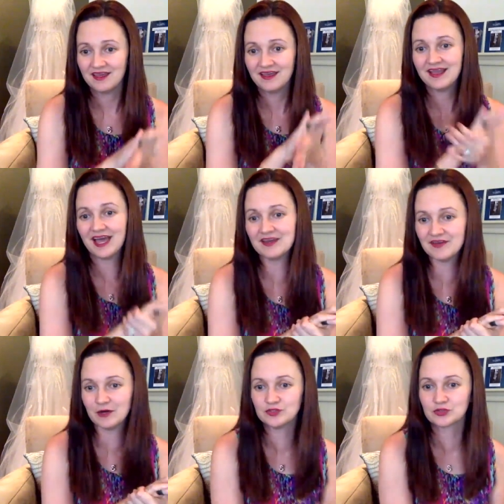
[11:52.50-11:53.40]
kind of
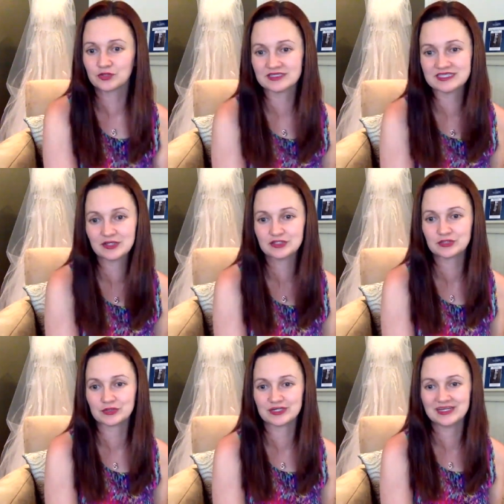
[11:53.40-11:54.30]
help tell the
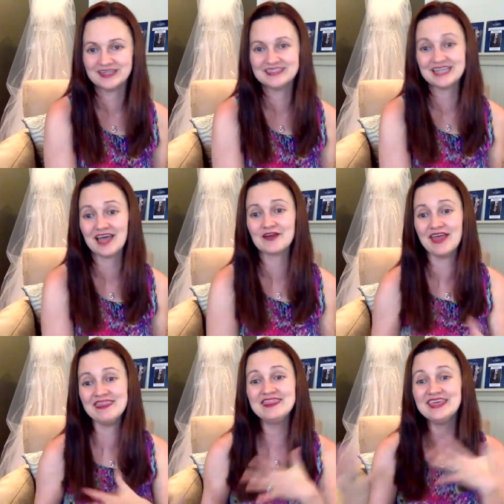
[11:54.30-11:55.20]
story together.
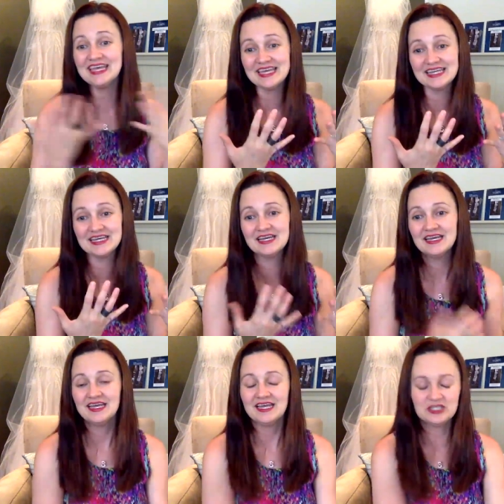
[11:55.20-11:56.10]
And then
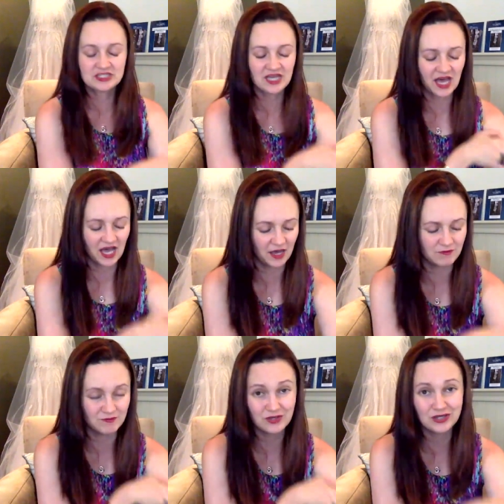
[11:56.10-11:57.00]
it's a
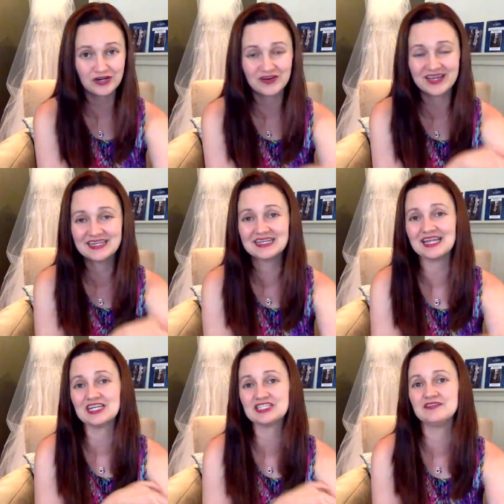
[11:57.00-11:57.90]
um, curated
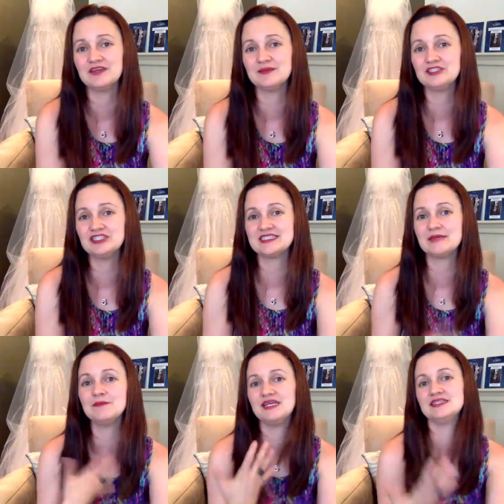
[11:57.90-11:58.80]
collection of images
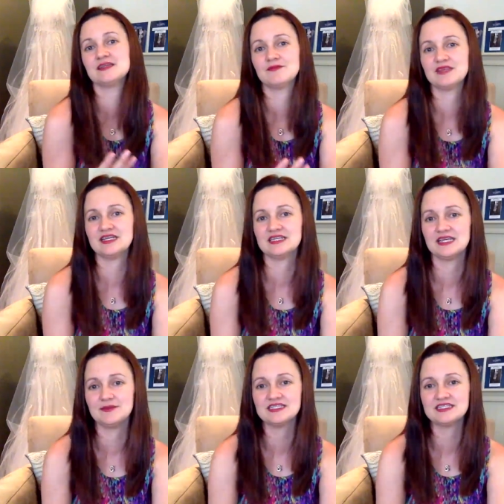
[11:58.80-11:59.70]
that mean something to
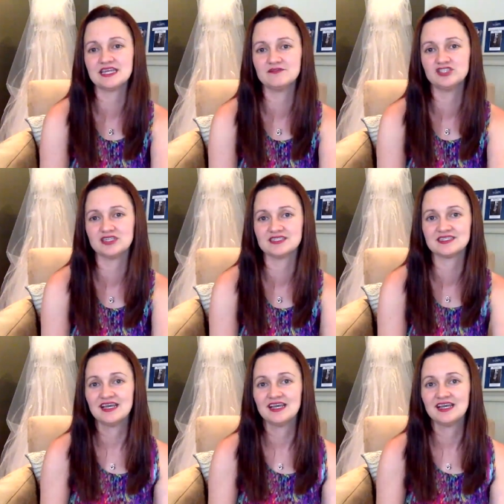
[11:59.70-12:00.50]
them, instead of just,